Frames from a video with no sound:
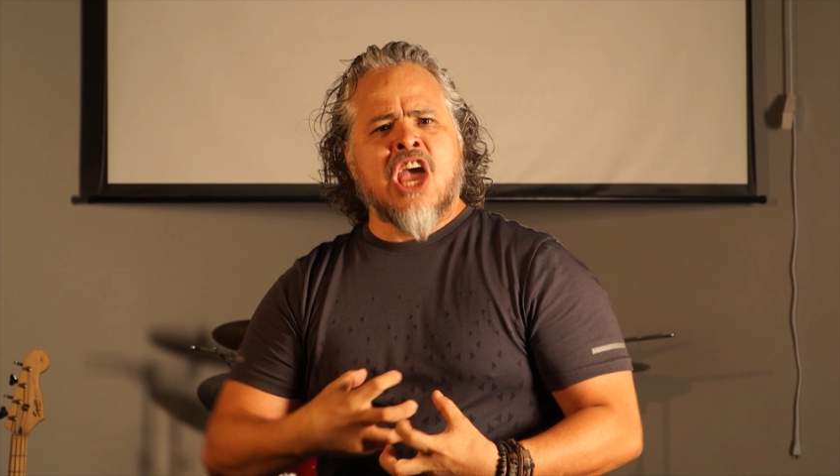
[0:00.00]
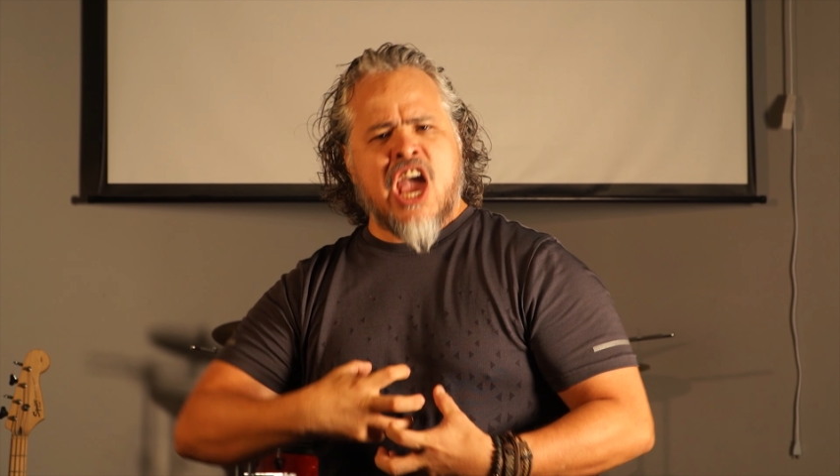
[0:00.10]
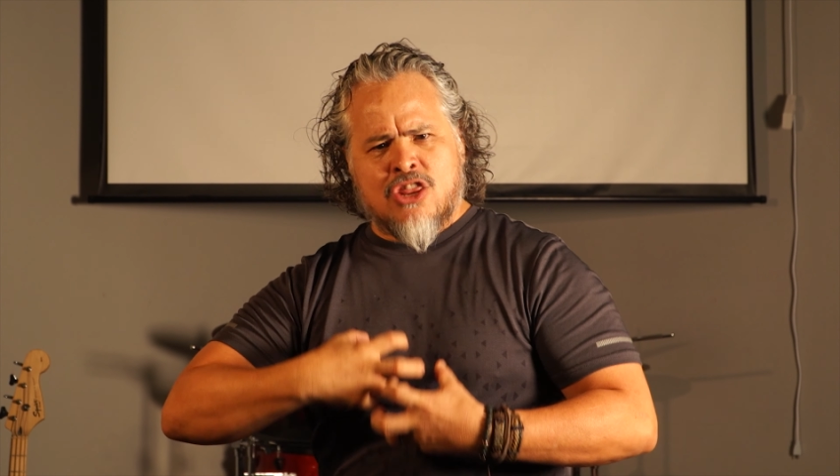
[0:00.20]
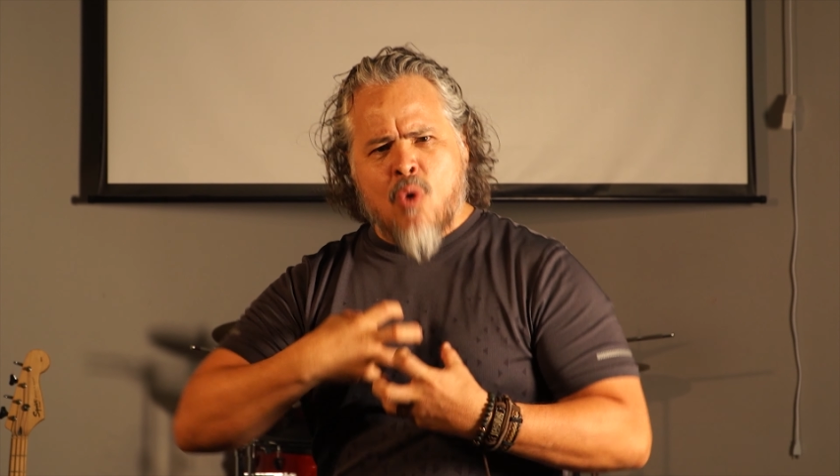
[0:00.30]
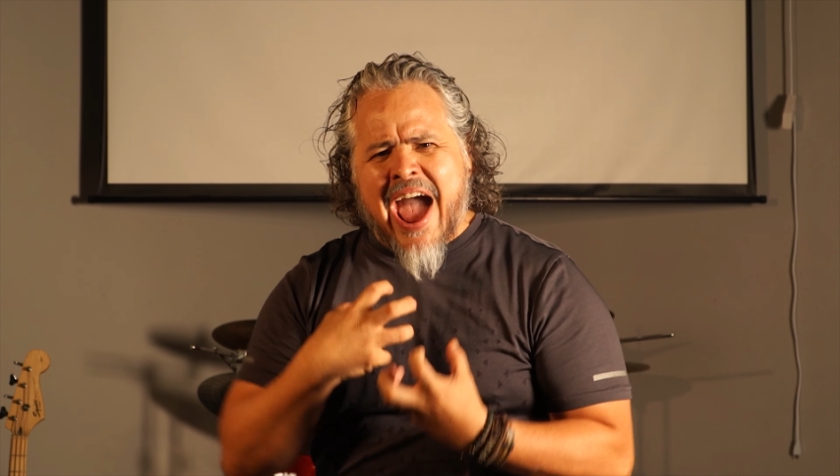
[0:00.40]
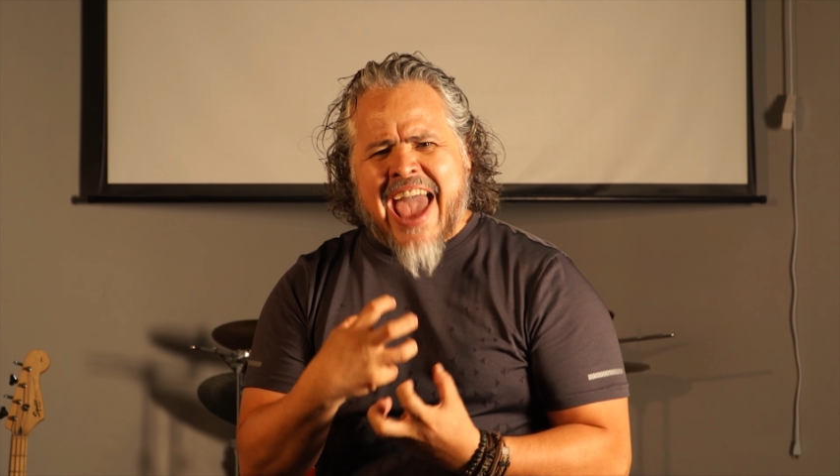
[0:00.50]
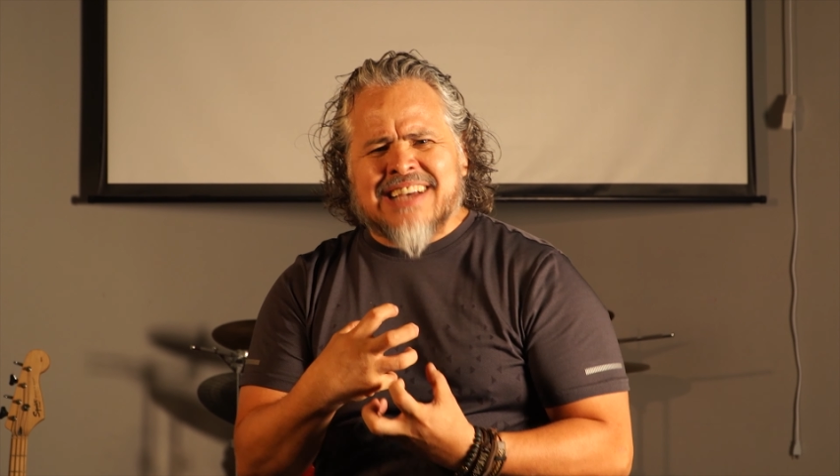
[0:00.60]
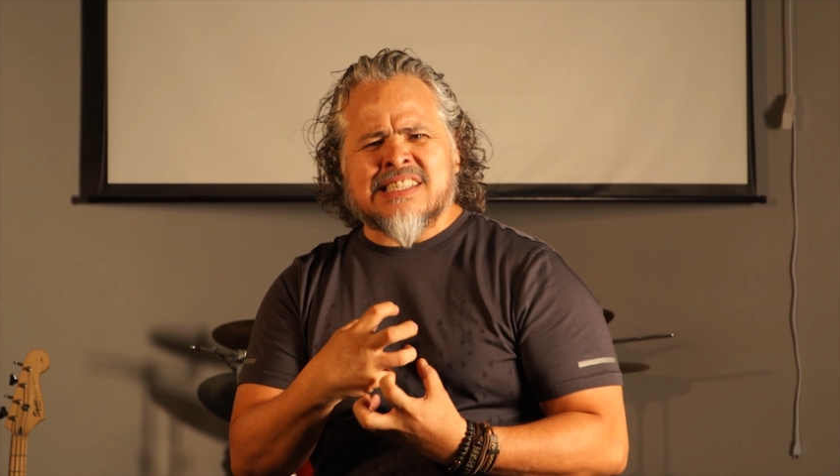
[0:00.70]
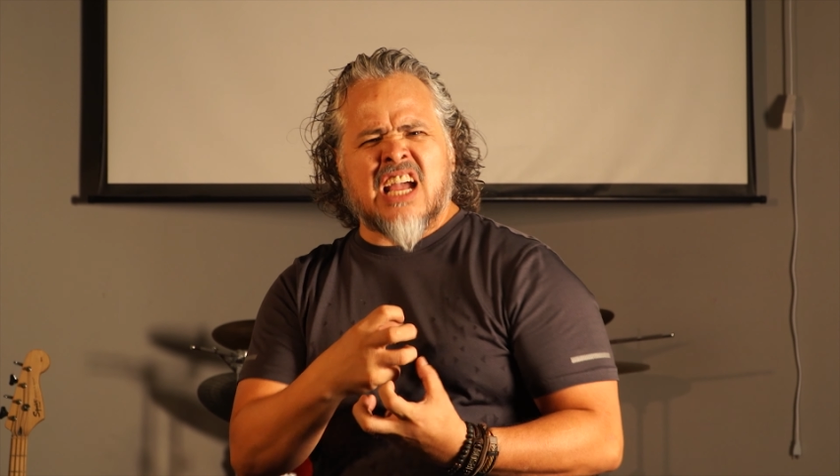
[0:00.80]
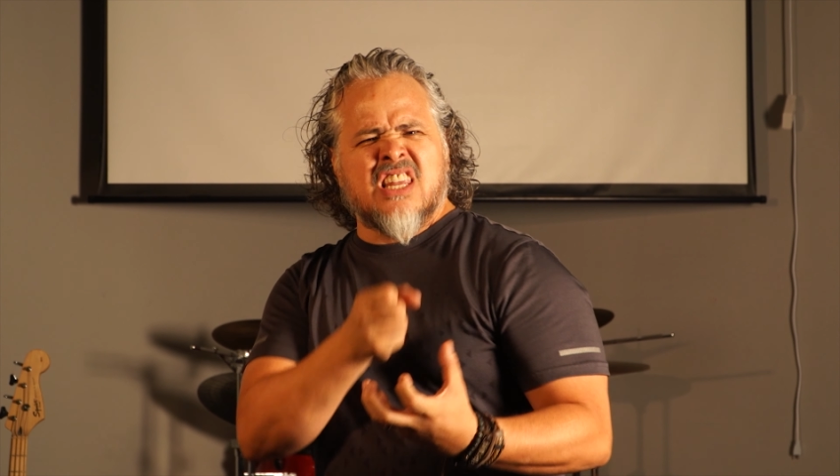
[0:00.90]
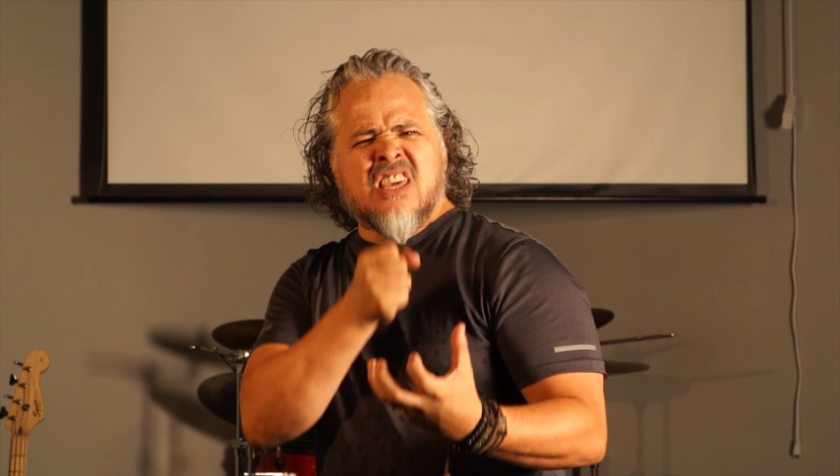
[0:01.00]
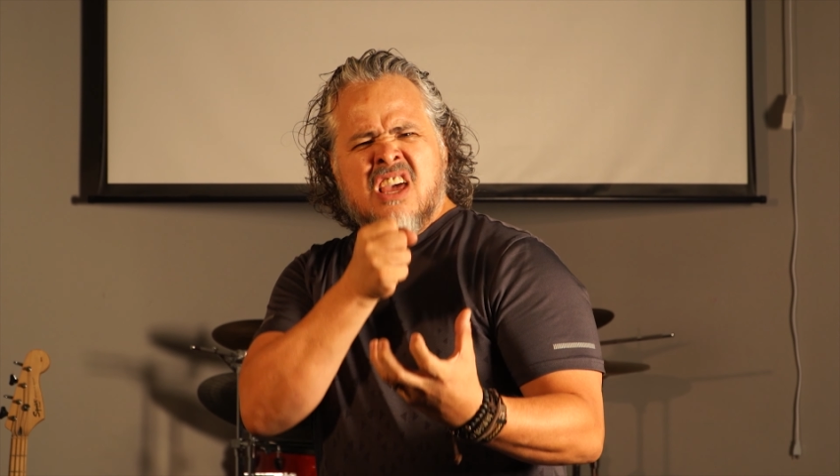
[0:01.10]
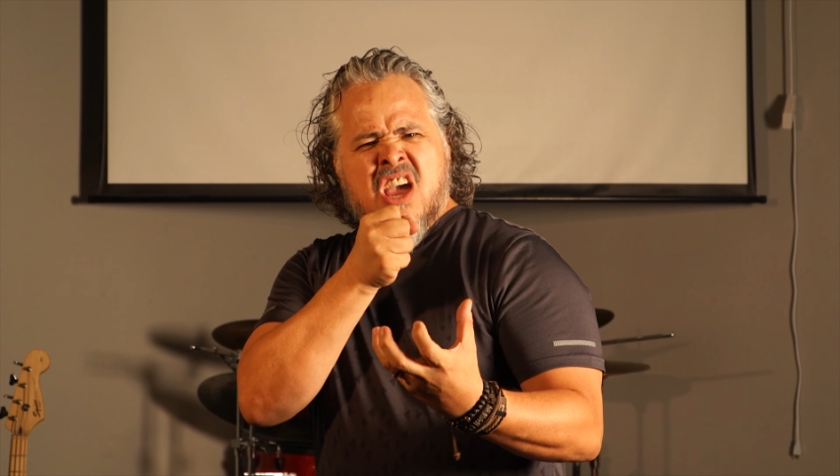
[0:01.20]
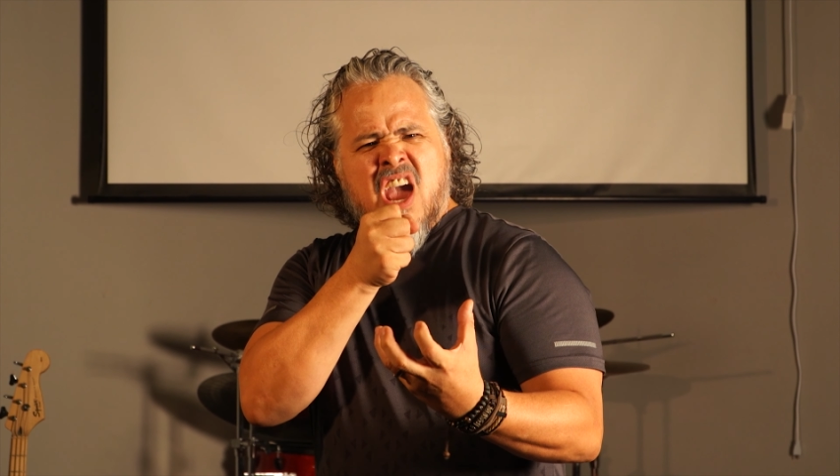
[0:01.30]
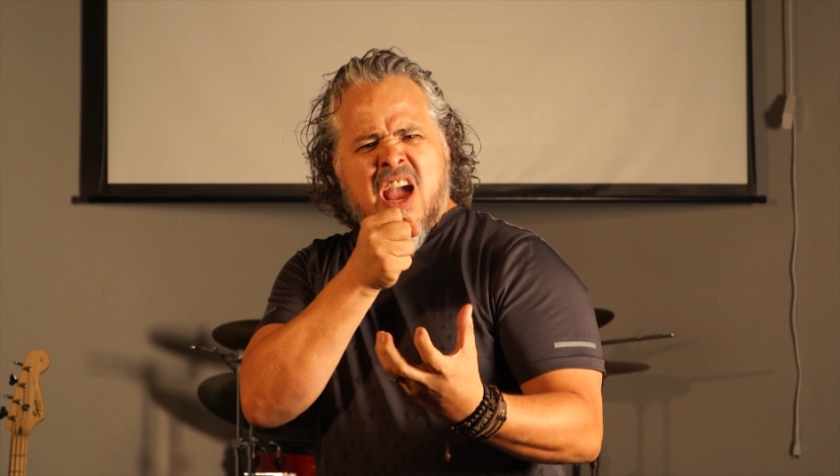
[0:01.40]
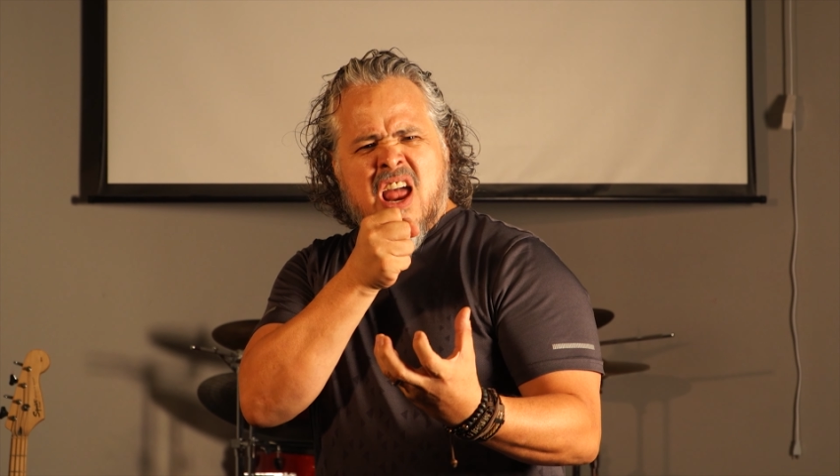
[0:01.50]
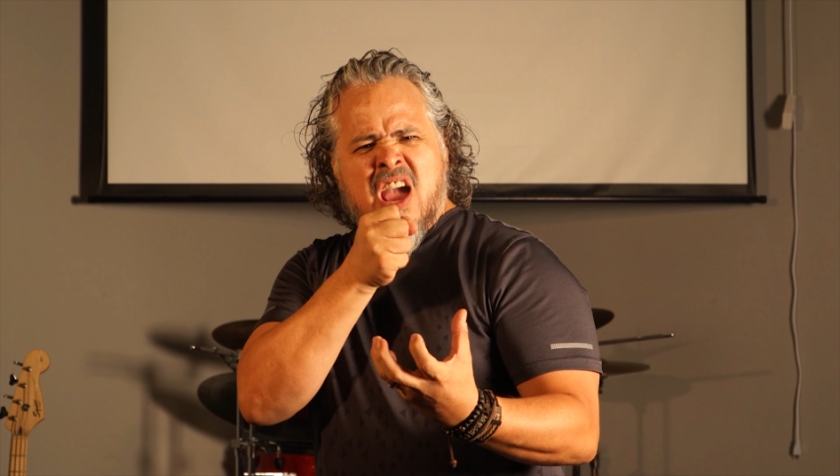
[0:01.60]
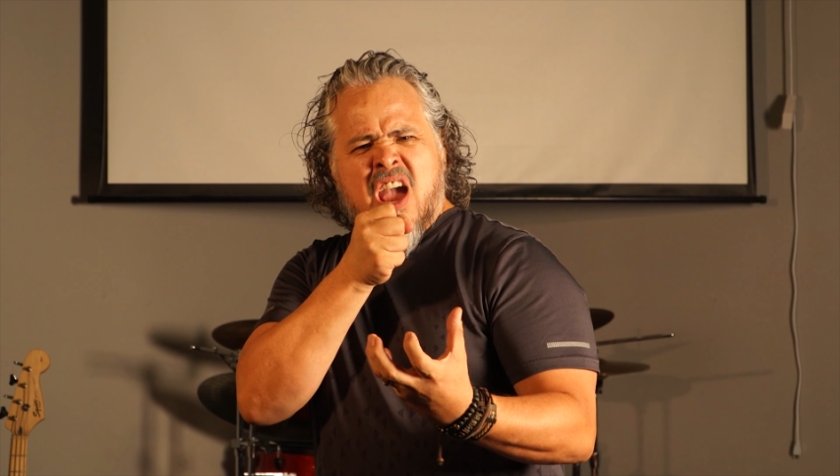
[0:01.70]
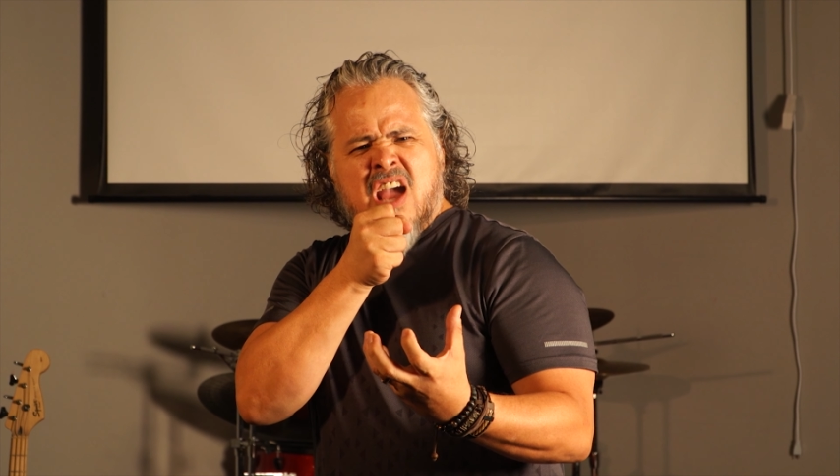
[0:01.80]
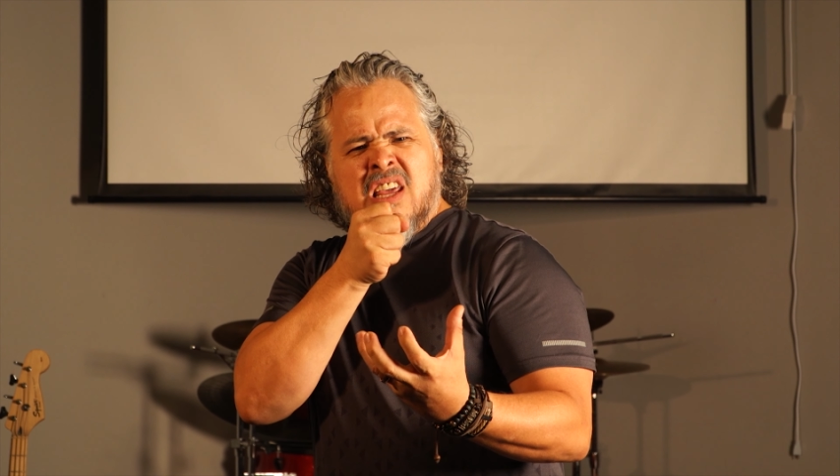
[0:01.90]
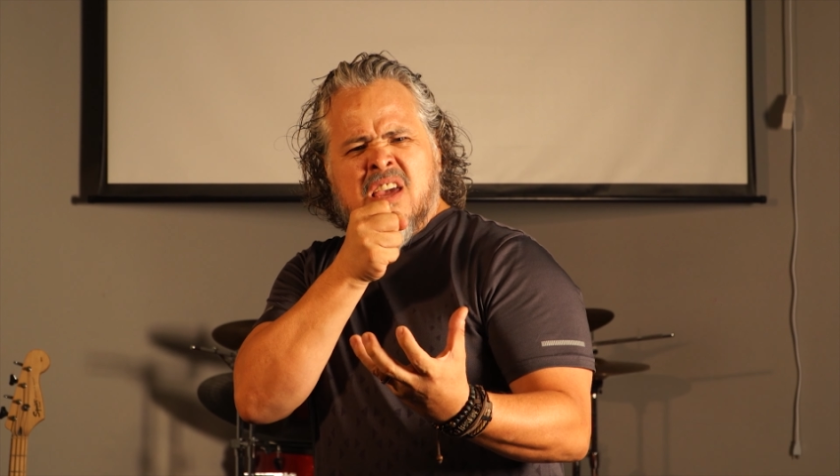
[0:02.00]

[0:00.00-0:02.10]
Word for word: and you are asking, the, and, and,